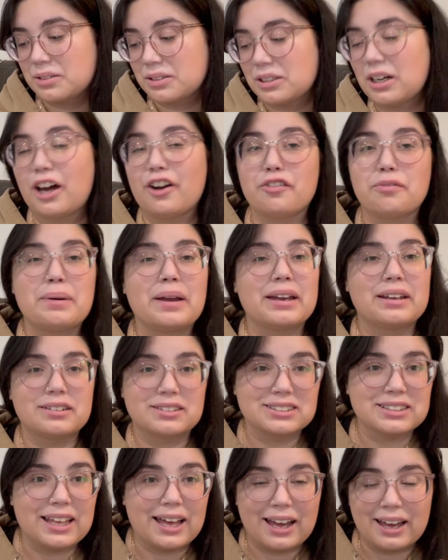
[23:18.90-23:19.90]
of Pain
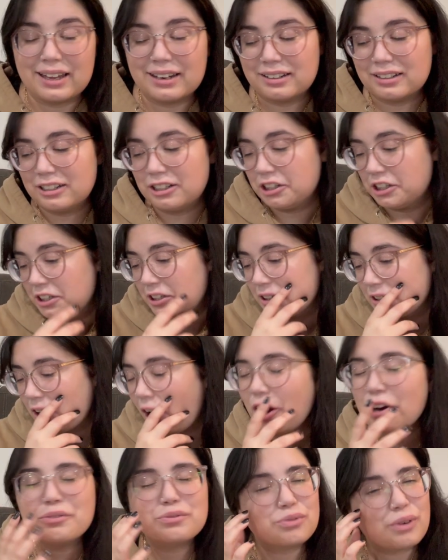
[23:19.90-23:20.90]
is that.
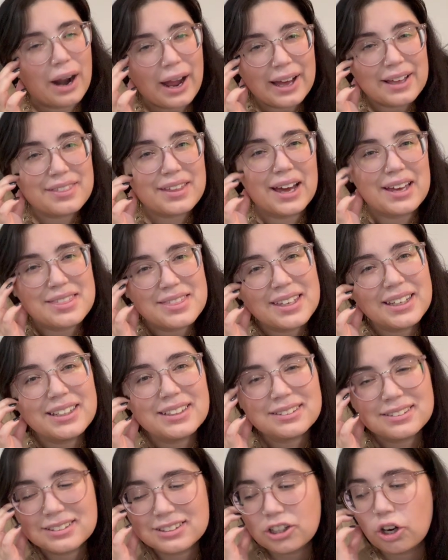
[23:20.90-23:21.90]
God of Wrath, I think
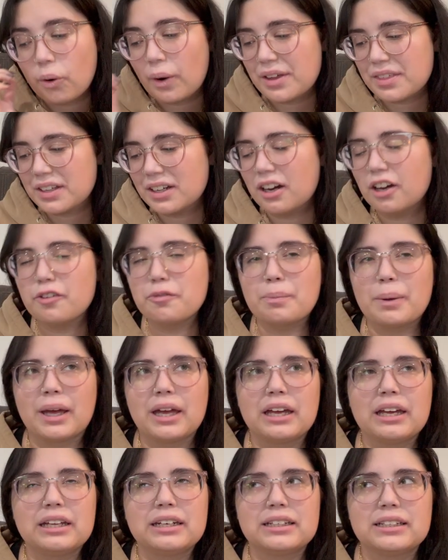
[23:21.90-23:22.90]
God of
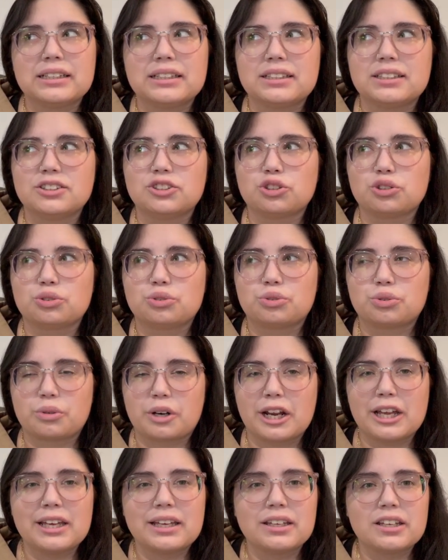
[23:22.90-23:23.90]
Pain is
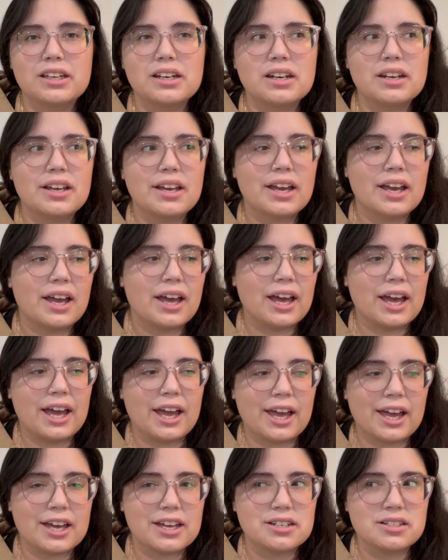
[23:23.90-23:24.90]
Creighton
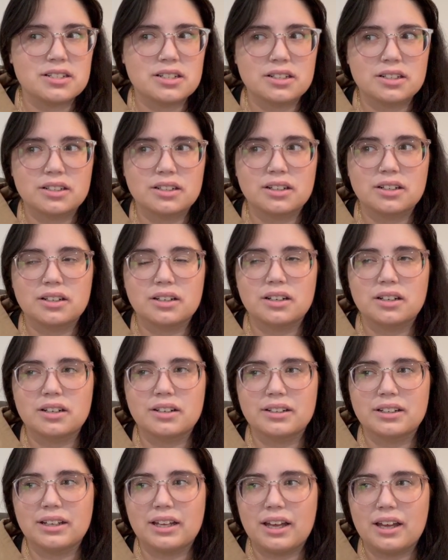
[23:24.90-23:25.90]
and
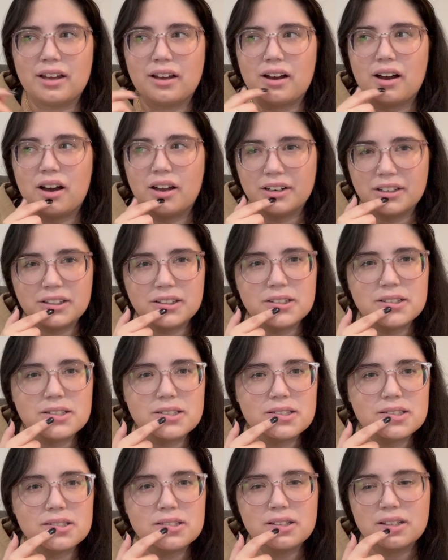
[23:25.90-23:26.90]

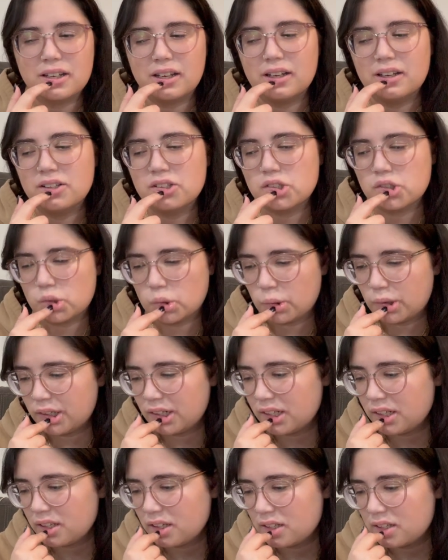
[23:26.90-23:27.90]
Annika's
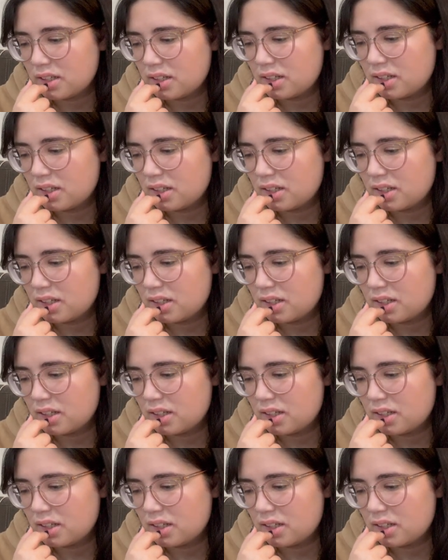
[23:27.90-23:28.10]
story.